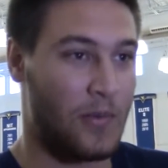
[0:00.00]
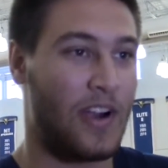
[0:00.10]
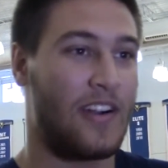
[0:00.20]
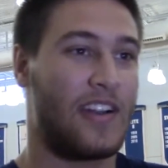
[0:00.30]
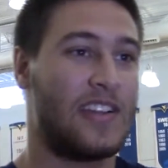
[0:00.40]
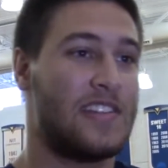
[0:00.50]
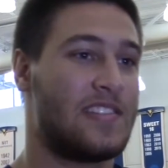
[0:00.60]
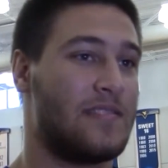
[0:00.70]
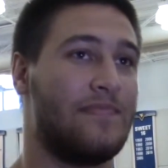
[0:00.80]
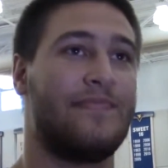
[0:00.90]
and where it
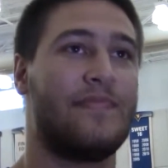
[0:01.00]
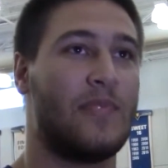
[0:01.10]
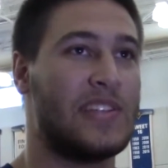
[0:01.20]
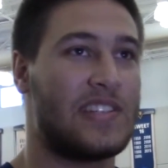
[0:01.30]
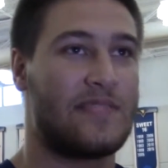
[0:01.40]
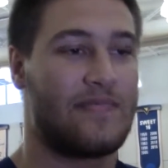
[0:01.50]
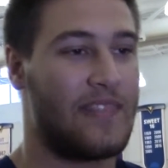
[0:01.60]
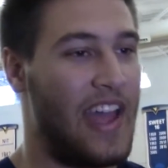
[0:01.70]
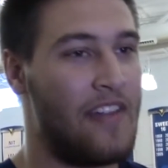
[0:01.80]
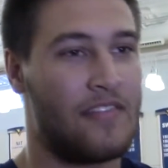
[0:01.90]
is, and we just
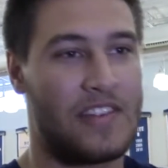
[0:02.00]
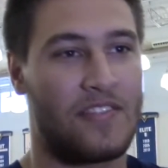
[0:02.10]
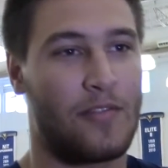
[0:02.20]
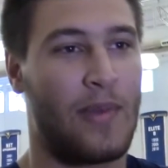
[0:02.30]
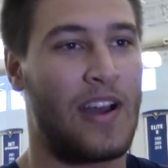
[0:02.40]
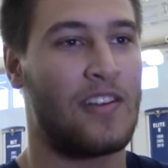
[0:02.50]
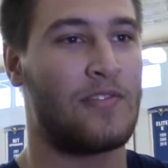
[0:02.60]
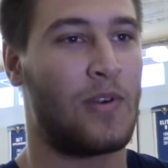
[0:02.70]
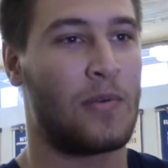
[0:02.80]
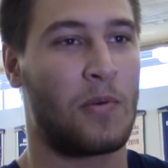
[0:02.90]
have it as a reminder
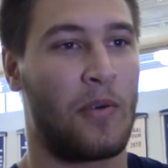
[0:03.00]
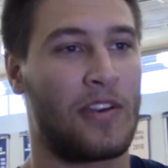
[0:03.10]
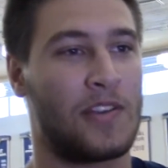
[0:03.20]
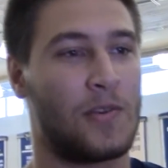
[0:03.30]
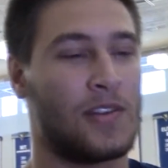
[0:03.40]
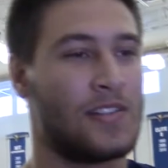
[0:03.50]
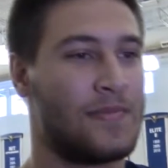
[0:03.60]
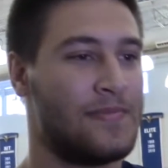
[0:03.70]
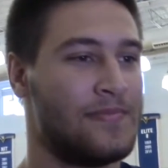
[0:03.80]
of what we're working towards.